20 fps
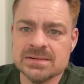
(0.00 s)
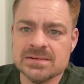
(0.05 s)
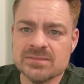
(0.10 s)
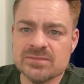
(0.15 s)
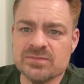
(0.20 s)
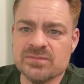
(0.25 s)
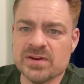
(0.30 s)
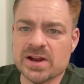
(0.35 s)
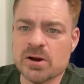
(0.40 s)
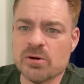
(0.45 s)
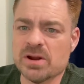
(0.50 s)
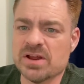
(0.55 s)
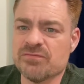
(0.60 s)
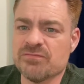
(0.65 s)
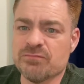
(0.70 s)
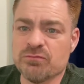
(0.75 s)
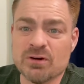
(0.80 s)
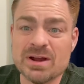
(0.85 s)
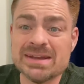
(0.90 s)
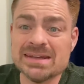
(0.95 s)
very
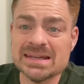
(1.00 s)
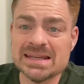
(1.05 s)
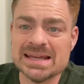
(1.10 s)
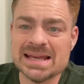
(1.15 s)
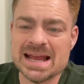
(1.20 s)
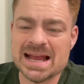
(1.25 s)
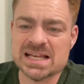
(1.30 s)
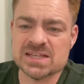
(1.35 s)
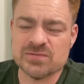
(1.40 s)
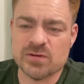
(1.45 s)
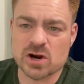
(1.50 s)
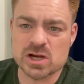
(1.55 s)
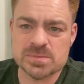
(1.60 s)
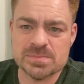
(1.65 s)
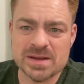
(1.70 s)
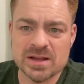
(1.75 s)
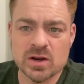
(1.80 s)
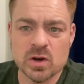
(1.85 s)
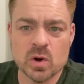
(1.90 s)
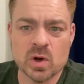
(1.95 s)
friendly as far as
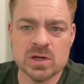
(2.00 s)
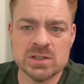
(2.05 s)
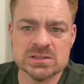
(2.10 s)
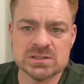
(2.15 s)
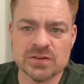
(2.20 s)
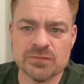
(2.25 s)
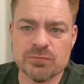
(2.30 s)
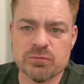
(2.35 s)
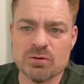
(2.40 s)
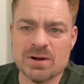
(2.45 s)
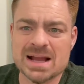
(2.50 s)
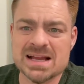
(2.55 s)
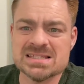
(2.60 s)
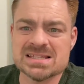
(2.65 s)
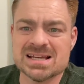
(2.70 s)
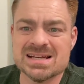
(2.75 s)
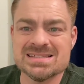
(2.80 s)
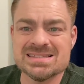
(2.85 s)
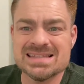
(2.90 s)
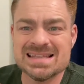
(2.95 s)
being loyal to friends.
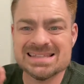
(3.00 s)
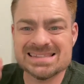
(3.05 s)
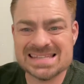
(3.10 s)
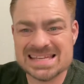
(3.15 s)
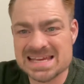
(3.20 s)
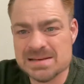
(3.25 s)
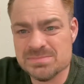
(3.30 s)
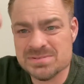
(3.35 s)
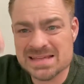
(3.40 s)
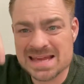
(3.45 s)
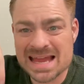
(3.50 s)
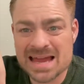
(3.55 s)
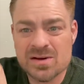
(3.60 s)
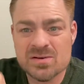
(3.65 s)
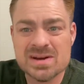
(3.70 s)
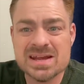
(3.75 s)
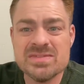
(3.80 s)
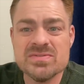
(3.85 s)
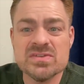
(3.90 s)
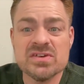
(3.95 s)
Because deep
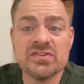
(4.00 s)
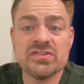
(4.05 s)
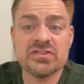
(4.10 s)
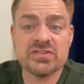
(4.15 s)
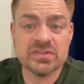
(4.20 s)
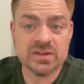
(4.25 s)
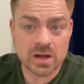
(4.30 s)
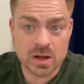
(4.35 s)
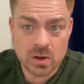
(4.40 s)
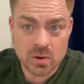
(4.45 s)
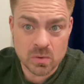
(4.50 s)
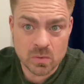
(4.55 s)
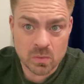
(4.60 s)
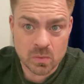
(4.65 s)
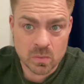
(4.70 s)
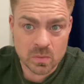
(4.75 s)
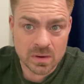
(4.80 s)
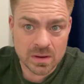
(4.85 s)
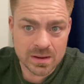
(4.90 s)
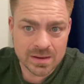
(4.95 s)
down in the
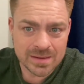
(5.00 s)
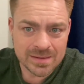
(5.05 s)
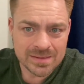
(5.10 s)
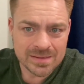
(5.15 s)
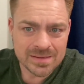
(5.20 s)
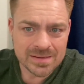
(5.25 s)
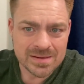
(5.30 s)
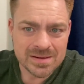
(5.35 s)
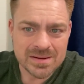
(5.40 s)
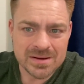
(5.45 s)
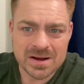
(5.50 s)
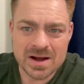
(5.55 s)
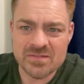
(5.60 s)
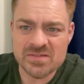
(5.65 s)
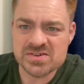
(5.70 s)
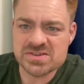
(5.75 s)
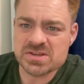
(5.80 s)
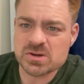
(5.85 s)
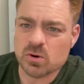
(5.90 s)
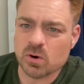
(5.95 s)
soul of
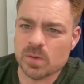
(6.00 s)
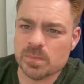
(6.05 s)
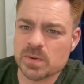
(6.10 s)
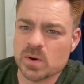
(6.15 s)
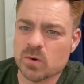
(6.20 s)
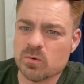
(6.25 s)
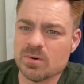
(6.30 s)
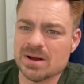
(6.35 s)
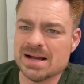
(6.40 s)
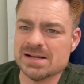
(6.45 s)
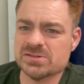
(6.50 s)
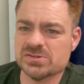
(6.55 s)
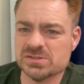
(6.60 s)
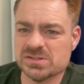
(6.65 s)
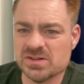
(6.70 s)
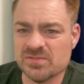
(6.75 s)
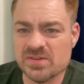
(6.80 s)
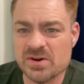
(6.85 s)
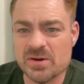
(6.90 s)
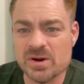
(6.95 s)
a Scorpio riser,
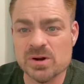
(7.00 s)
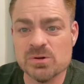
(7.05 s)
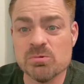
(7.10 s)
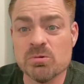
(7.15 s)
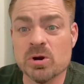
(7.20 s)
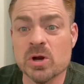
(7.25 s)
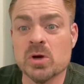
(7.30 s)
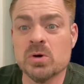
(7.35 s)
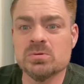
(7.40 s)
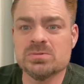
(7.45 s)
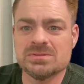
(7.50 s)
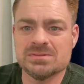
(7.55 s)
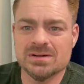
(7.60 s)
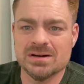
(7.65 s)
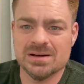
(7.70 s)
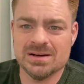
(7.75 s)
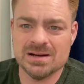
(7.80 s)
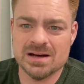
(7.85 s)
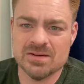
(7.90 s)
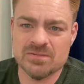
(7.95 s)
the very root
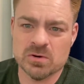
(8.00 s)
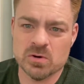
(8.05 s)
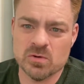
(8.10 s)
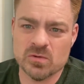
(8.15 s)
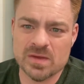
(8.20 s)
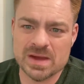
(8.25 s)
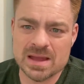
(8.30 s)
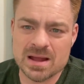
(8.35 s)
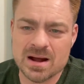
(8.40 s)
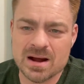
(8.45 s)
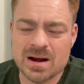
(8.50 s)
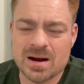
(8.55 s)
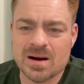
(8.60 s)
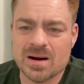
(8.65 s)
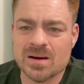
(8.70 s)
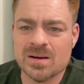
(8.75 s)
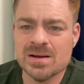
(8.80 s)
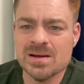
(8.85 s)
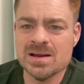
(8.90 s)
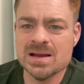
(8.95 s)
of who they
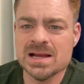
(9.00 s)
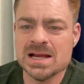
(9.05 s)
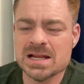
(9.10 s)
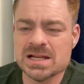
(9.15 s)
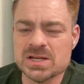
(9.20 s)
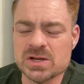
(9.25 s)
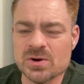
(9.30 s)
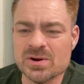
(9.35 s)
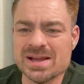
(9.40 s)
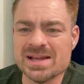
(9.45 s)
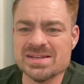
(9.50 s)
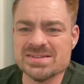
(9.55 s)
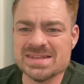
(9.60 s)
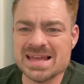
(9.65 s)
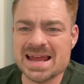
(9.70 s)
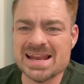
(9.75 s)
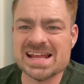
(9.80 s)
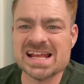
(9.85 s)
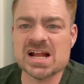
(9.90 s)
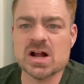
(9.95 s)
are, there is
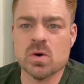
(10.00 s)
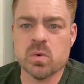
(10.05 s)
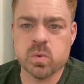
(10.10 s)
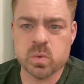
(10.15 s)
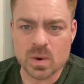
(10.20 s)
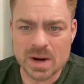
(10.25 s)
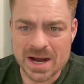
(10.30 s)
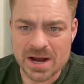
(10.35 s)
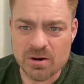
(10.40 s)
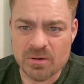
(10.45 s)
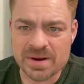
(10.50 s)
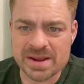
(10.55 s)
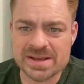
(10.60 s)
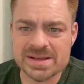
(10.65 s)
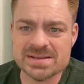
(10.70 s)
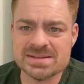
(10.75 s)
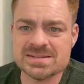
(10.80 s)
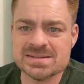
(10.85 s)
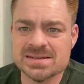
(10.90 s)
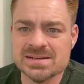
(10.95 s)
that
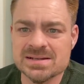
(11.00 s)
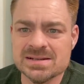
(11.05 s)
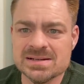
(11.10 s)
Aquarius